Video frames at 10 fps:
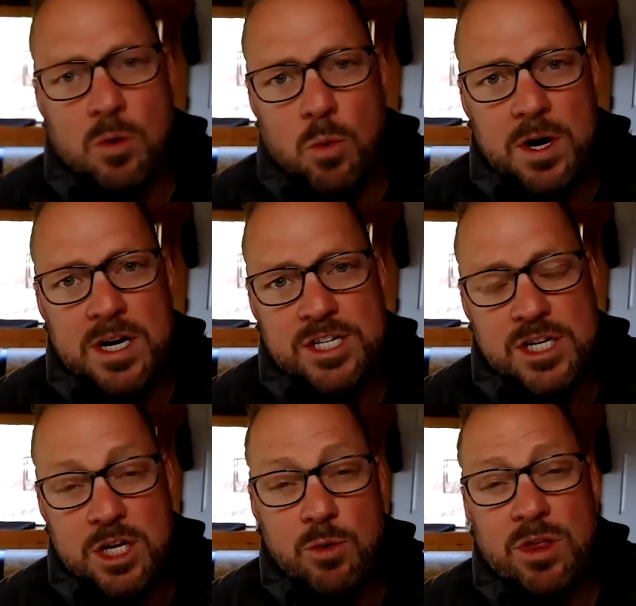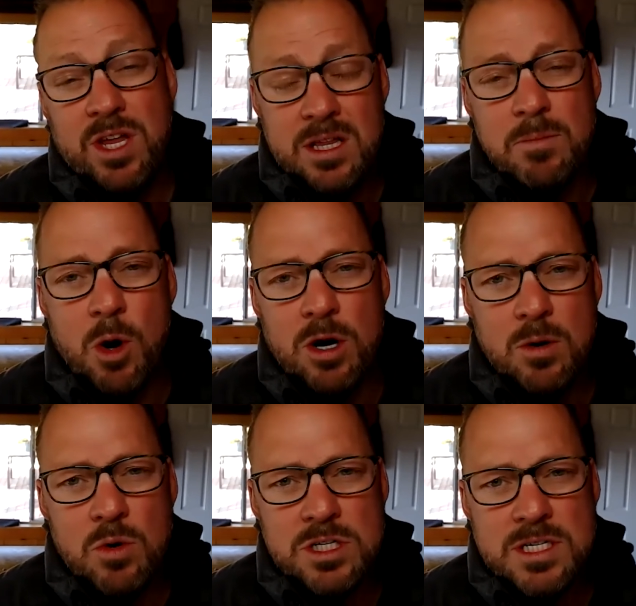or what it is that you think the
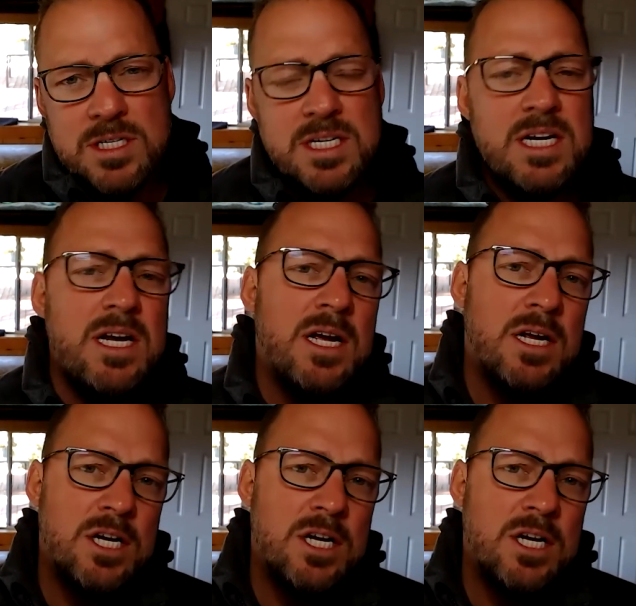market wants to see,